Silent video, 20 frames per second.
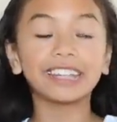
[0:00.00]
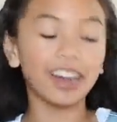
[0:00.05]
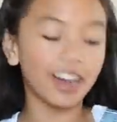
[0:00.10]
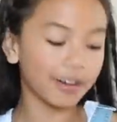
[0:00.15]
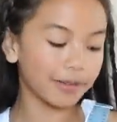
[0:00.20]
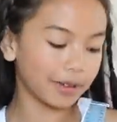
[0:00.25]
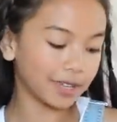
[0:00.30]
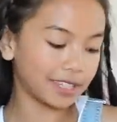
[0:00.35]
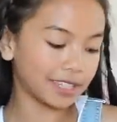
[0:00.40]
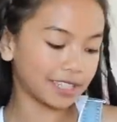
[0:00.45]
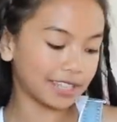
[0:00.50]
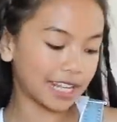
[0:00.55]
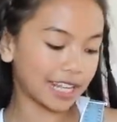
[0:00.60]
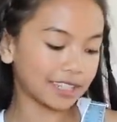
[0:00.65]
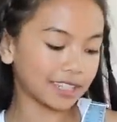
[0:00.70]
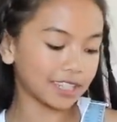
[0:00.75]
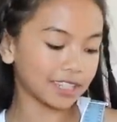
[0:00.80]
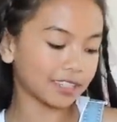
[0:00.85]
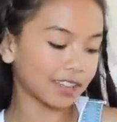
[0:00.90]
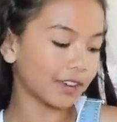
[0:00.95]
cannot wait to
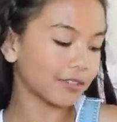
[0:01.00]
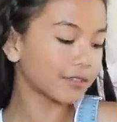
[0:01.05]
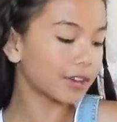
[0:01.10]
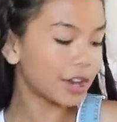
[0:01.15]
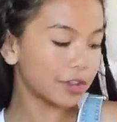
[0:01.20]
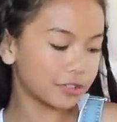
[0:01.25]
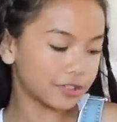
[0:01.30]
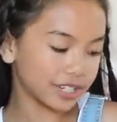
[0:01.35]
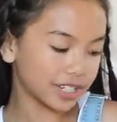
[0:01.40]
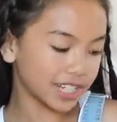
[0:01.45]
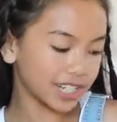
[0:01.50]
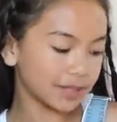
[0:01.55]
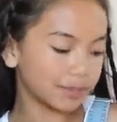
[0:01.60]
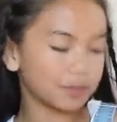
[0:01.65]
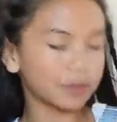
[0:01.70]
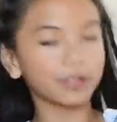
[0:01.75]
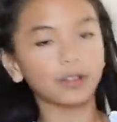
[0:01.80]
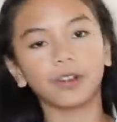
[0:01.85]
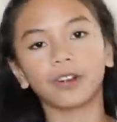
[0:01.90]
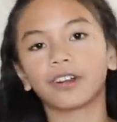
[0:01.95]
take this on road
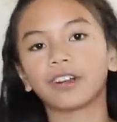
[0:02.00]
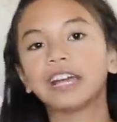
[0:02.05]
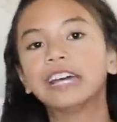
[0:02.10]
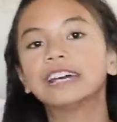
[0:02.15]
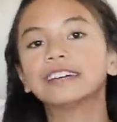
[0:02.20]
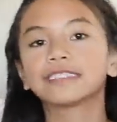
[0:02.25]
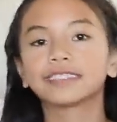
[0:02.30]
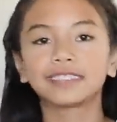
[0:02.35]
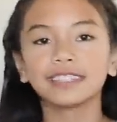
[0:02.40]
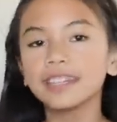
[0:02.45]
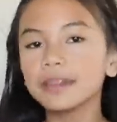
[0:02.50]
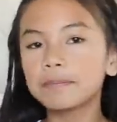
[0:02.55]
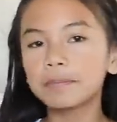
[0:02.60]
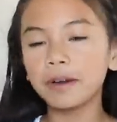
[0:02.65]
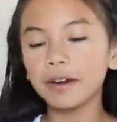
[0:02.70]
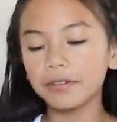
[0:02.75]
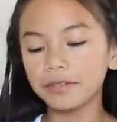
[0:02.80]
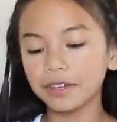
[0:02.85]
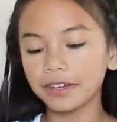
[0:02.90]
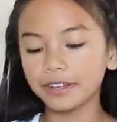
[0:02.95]
trips or
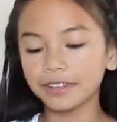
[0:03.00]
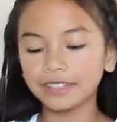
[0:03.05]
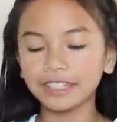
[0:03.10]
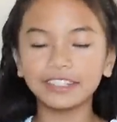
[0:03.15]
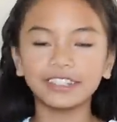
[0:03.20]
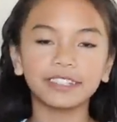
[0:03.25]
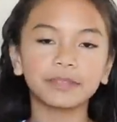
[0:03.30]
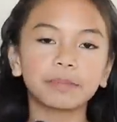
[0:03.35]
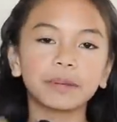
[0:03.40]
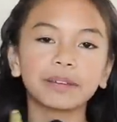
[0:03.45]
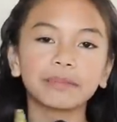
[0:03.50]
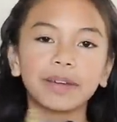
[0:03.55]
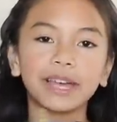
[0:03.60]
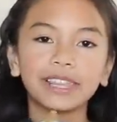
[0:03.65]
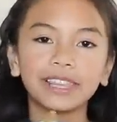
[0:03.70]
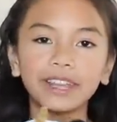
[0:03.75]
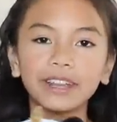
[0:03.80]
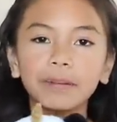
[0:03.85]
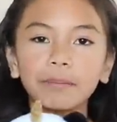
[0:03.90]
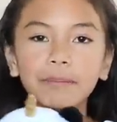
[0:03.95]
sleepovers and just bring
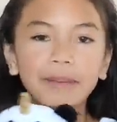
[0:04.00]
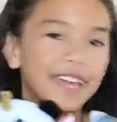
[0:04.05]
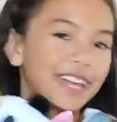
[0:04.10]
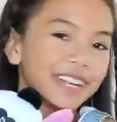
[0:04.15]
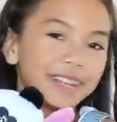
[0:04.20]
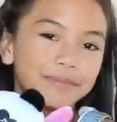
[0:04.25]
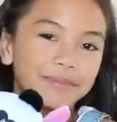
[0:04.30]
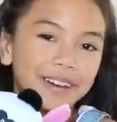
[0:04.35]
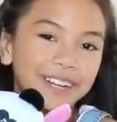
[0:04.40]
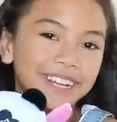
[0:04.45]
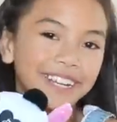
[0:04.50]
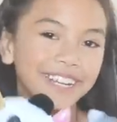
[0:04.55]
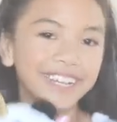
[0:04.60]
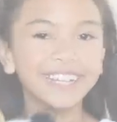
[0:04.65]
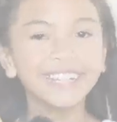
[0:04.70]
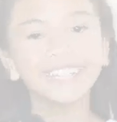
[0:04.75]
my little panda buddy.